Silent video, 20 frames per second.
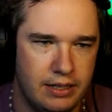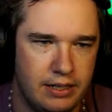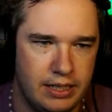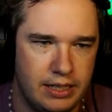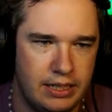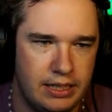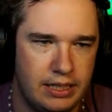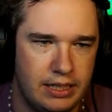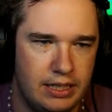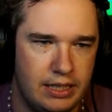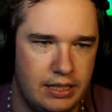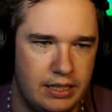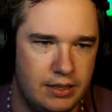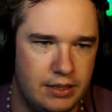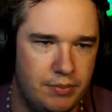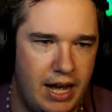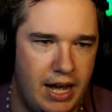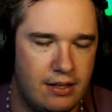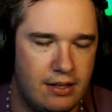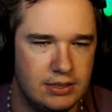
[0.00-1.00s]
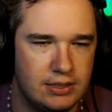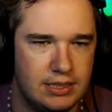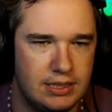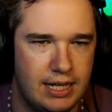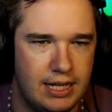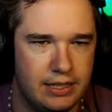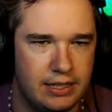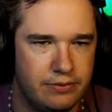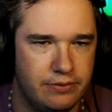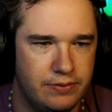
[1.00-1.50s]

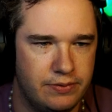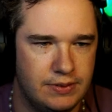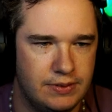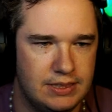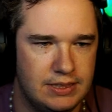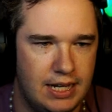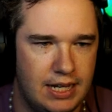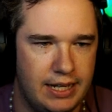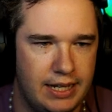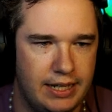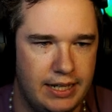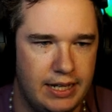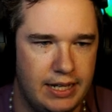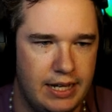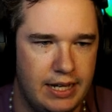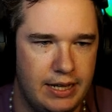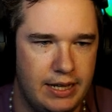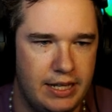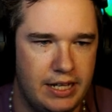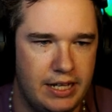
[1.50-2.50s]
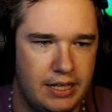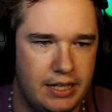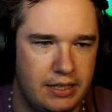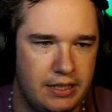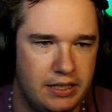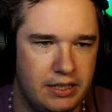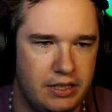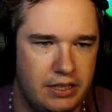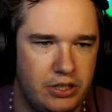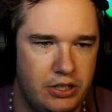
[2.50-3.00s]
outside of sight, and then
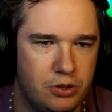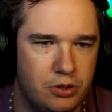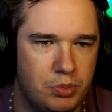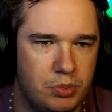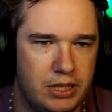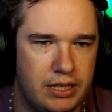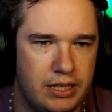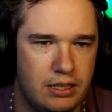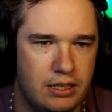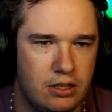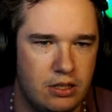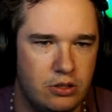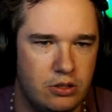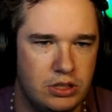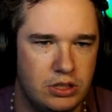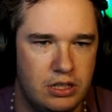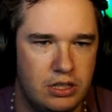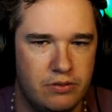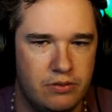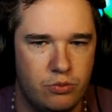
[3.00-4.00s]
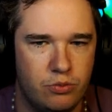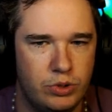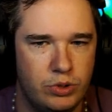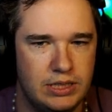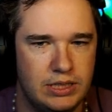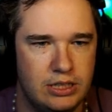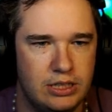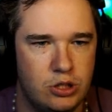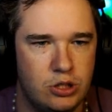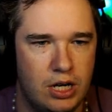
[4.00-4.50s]
you're playing close enough. Once
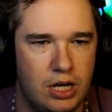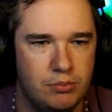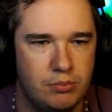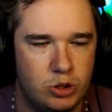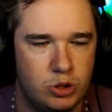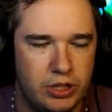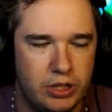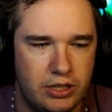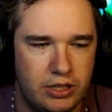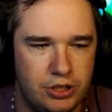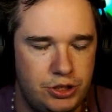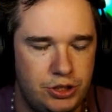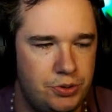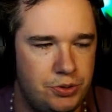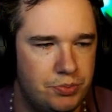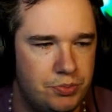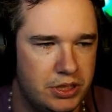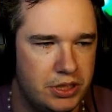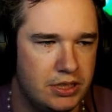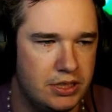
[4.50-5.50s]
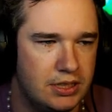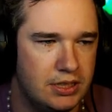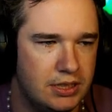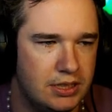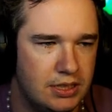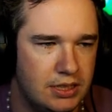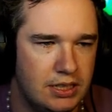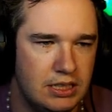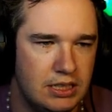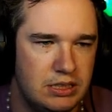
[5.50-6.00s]
that trap triggers, you put the
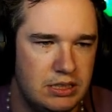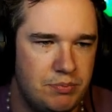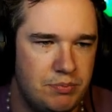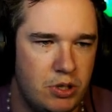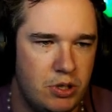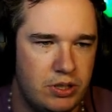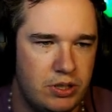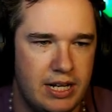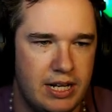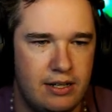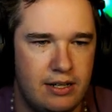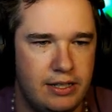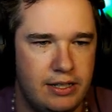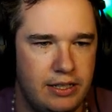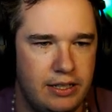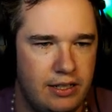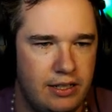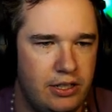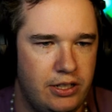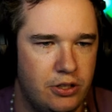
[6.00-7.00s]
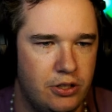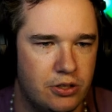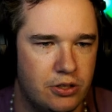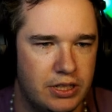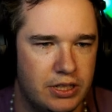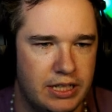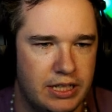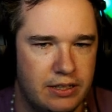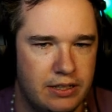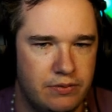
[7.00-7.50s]
smoke down and you're going to
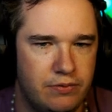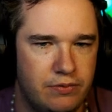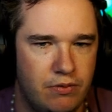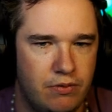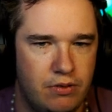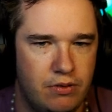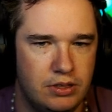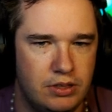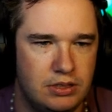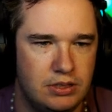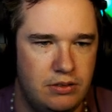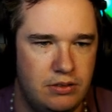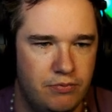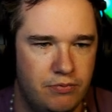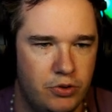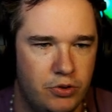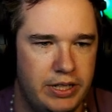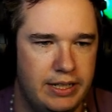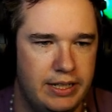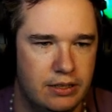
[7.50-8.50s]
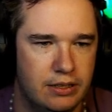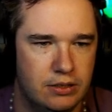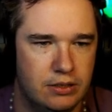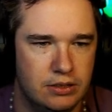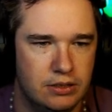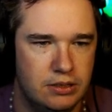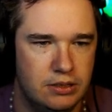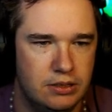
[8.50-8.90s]
get some free kills.